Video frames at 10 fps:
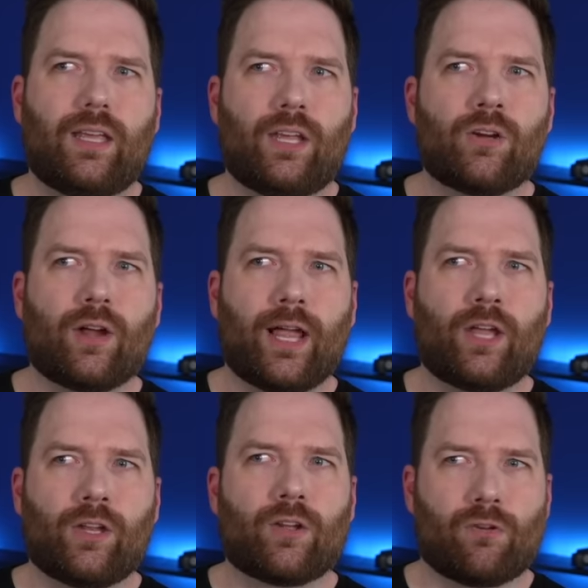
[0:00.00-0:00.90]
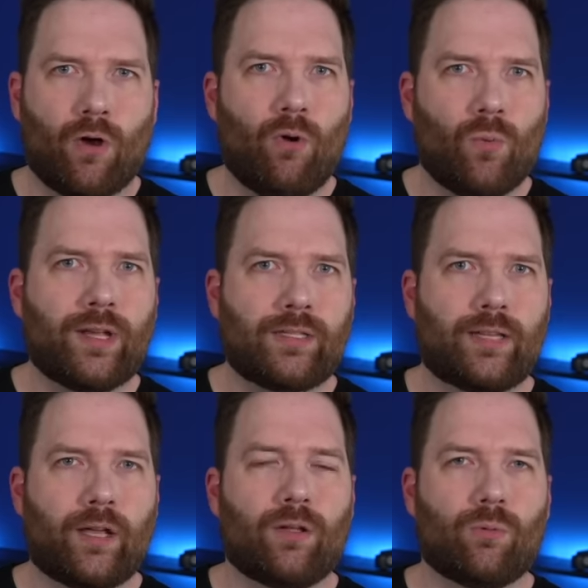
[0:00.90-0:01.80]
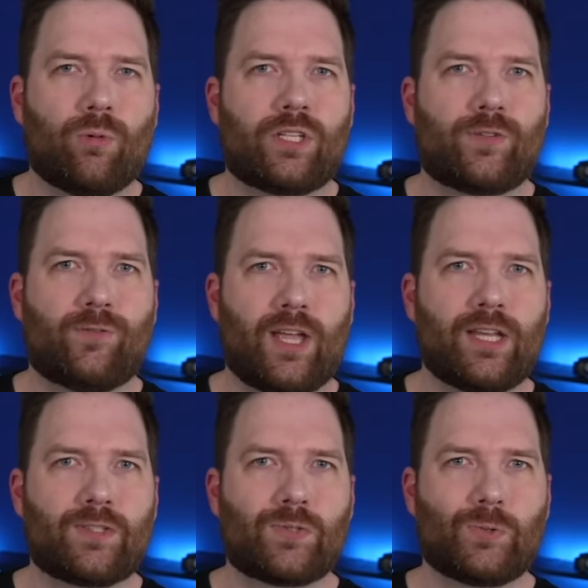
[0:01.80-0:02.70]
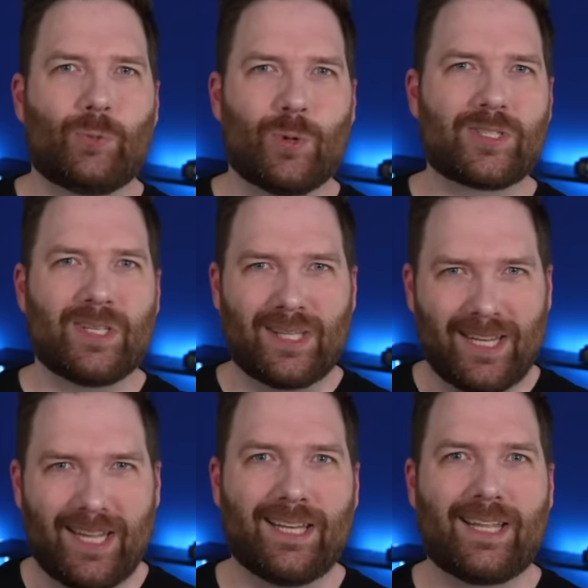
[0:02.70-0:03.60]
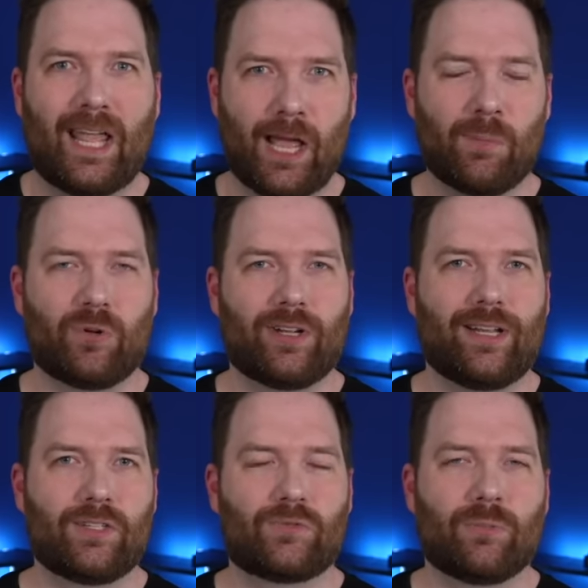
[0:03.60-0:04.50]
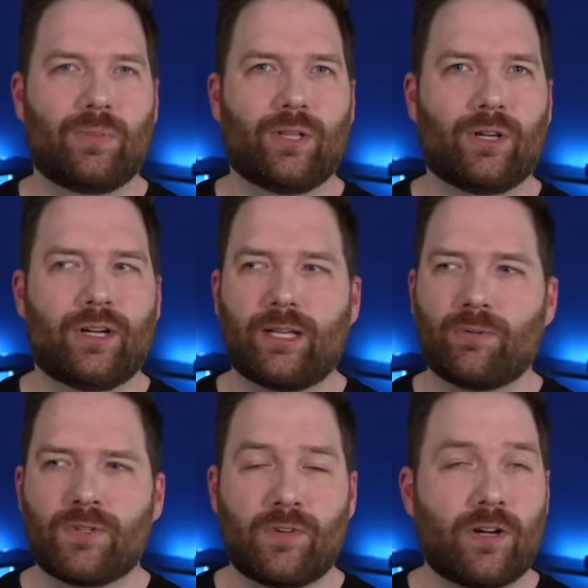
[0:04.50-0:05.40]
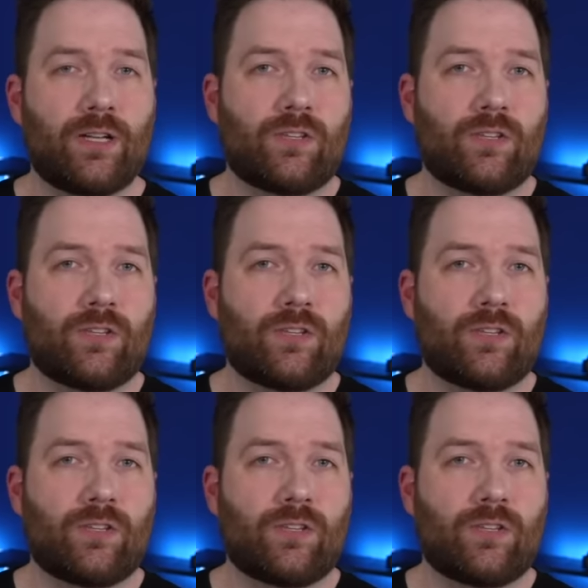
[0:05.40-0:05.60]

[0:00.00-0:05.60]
Here, I could always tell which face wasn't the in camera Ezra Miller, and it was very